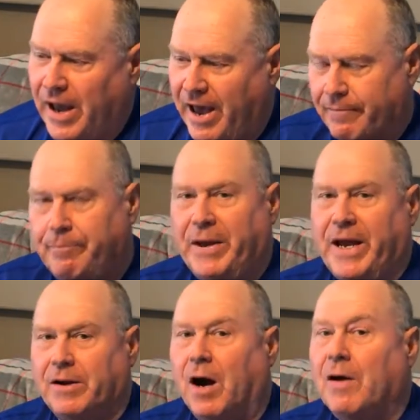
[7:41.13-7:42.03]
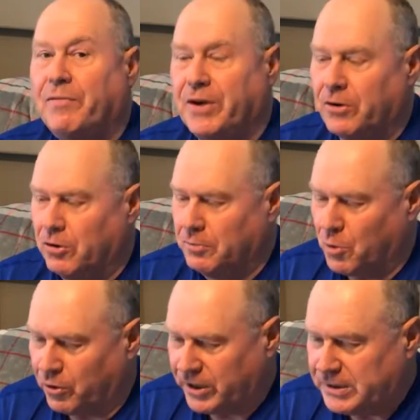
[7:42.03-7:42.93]
have paid off their home
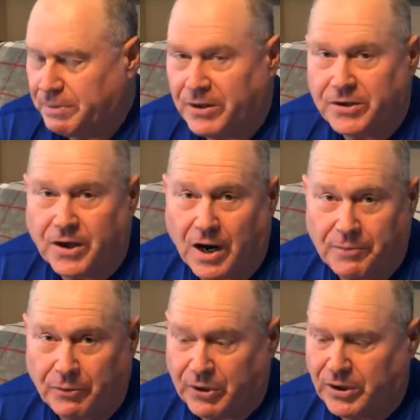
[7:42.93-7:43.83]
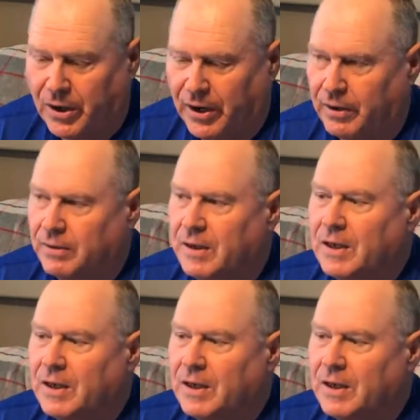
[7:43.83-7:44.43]
mortgage by the time they retire.